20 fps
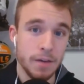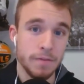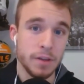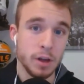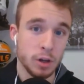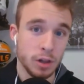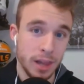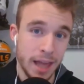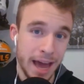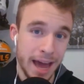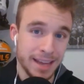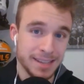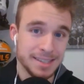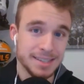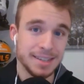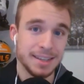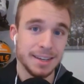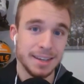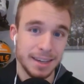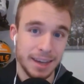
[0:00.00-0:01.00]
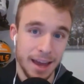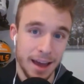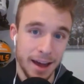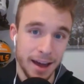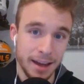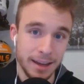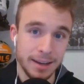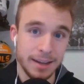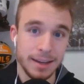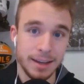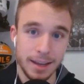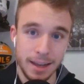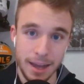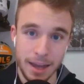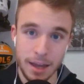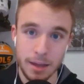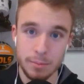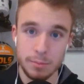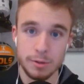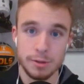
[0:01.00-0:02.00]
of their last 9
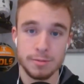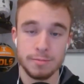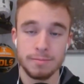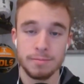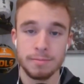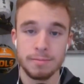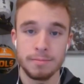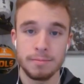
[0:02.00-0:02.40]
games.